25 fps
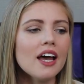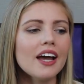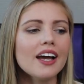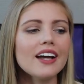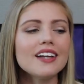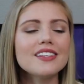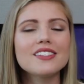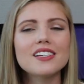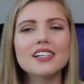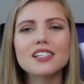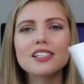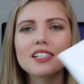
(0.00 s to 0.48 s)

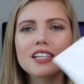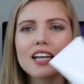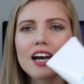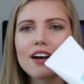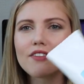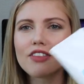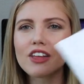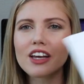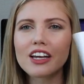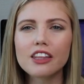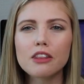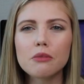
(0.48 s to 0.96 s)
It doesn't
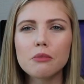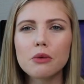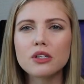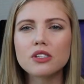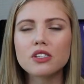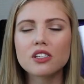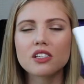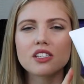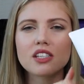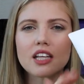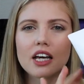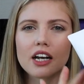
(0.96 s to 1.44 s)
have like the
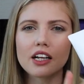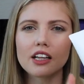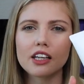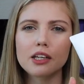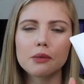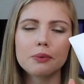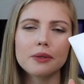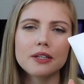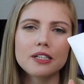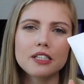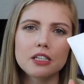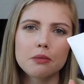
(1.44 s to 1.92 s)
most aesthetically
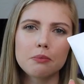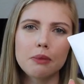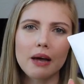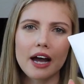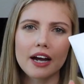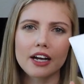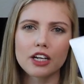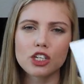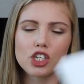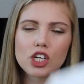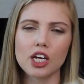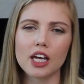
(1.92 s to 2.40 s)
pleasing
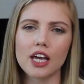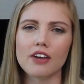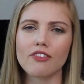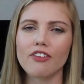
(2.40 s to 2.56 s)
packaging.